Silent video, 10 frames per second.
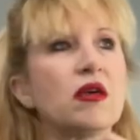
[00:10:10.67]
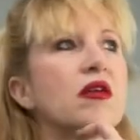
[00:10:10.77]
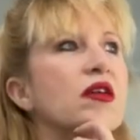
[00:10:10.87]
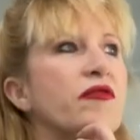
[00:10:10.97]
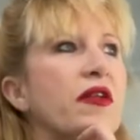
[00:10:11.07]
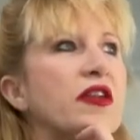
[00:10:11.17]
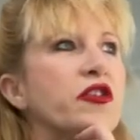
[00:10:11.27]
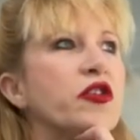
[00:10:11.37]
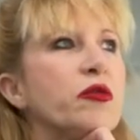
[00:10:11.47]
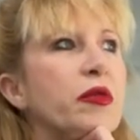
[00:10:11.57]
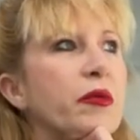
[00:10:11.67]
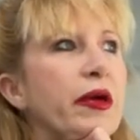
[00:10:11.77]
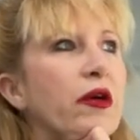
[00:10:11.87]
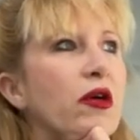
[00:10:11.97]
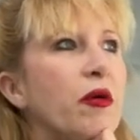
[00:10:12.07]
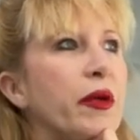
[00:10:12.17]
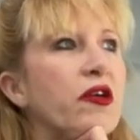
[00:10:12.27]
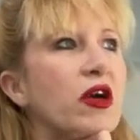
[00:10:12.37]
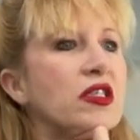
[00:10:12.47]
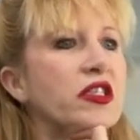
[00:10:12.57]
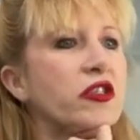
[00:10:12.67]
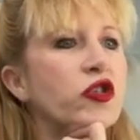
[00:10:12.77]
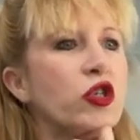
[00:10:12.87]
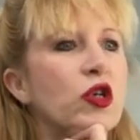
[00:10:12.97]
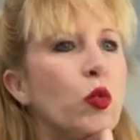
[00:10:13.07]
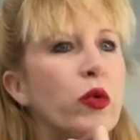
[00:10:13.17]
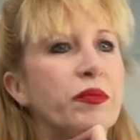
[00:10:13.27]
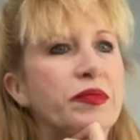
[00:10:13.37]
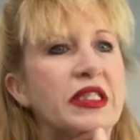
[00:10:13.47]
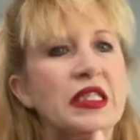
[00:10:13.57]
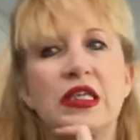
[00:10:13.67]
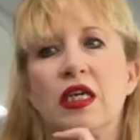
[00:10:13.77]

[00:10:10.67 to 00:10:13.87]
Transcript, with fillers: a floss tube about all my cross stitch WIPs.